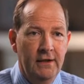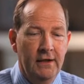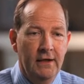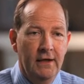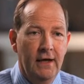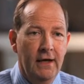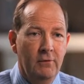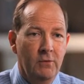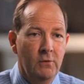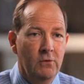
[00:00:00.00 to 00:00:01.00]

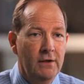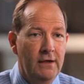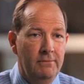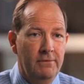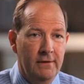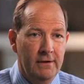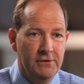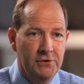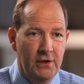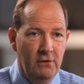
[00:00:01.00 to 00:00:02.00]
and we will keep
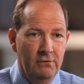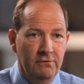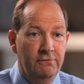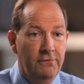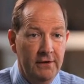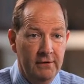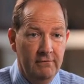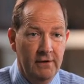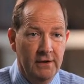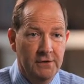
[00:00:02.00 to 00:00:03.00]
shareholders fully
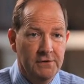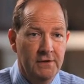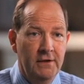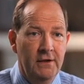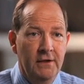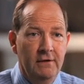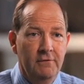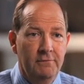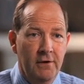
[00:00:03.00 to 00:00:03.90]
advised of the